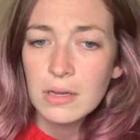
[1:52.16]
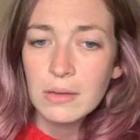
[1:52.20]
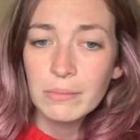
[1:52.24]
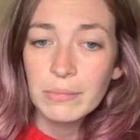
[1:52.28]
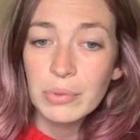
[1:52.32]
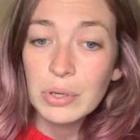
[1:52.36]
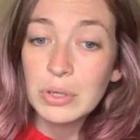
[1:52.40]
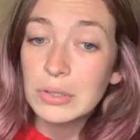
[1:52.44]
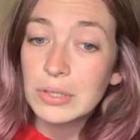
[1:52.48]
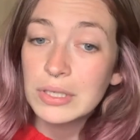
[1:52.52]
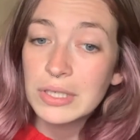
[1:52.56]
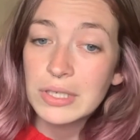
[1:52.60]

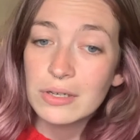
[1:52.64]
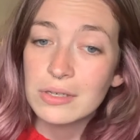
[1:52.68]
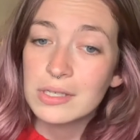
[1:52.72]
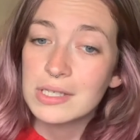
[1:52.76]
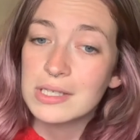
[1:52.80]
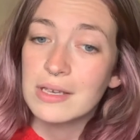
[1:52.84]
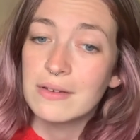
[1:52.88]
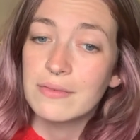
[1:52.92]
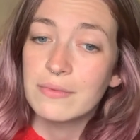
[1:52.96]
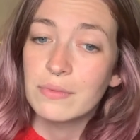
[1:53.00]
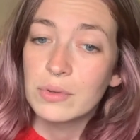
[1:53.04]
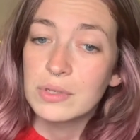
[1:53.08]
Poor
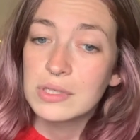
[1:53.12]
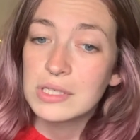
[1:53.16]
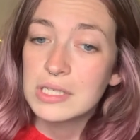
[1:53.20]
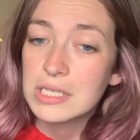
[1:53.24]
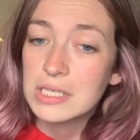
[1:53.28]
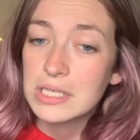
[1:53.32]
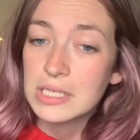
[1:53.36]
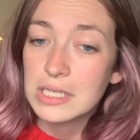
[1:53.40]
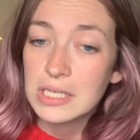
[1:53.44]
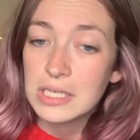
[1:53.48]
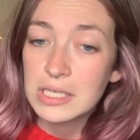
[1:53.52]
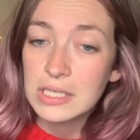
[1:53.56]
Yosef
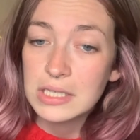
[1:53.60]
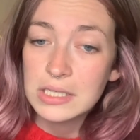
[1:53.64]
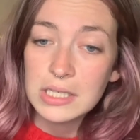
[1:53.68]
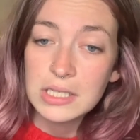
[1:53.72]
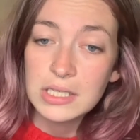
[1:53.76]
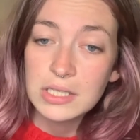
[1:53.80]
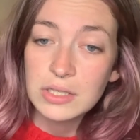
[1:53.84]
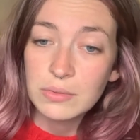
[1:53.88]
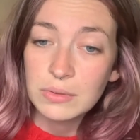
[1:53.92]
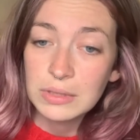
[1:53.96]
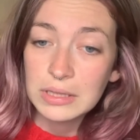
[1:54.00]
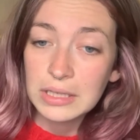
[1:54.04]
wanted to
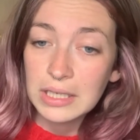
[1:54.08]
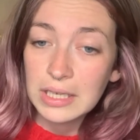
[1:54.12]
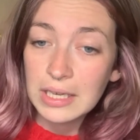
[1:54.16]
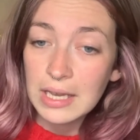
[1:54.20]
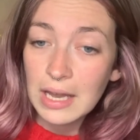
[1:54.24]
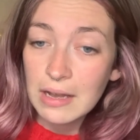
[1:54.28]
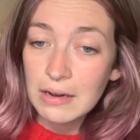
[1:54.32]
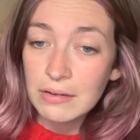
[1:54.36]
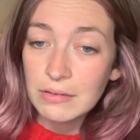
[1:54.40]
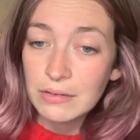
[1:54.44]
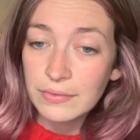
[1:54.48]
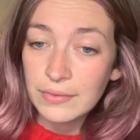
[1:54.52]
continue with the
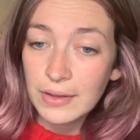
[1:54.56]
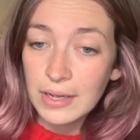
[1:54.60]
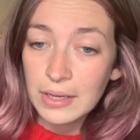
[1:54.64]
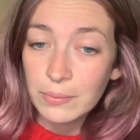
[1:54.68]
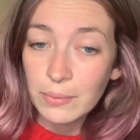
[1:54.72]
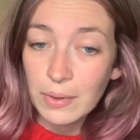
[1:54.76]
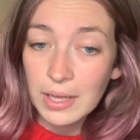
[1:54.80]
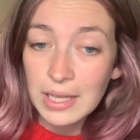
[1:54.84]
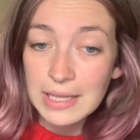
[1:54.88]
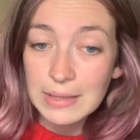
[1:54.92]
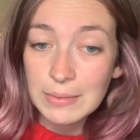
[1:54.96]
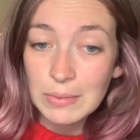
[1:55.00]
caravan
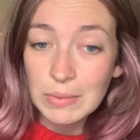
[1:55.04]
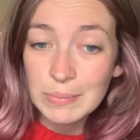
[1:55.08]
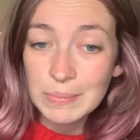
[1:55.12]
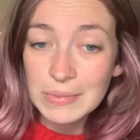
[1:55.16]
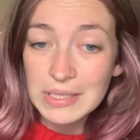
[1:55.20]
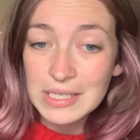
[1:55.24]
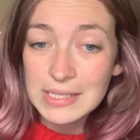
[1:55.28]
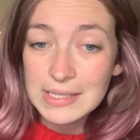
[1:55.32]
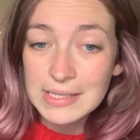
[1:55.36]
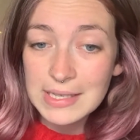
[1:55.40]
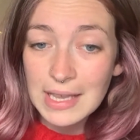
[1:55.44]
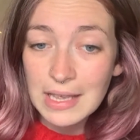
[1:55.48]
where he would
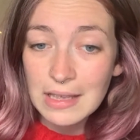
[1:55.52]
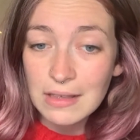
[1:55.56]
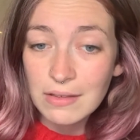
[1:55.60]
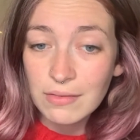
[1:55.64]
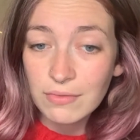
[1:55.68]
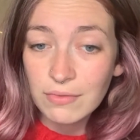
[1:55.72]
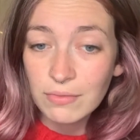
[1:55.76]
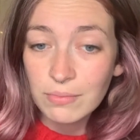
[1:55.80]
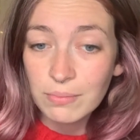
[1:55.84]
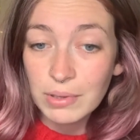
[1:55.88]
be safe,